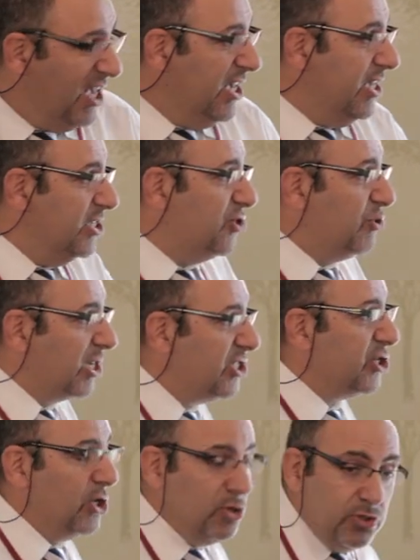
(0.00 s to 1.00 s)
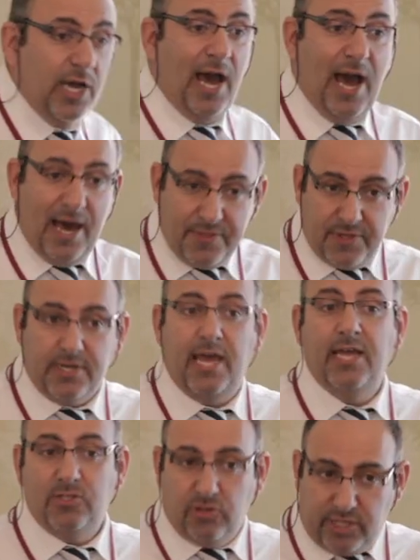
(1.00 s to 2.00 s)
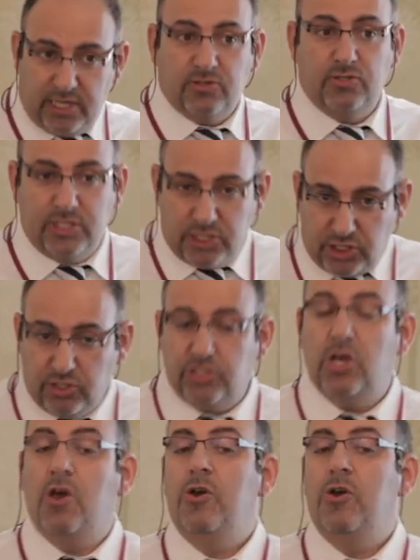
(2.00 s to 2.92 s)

is to exclude other endocrine conditions,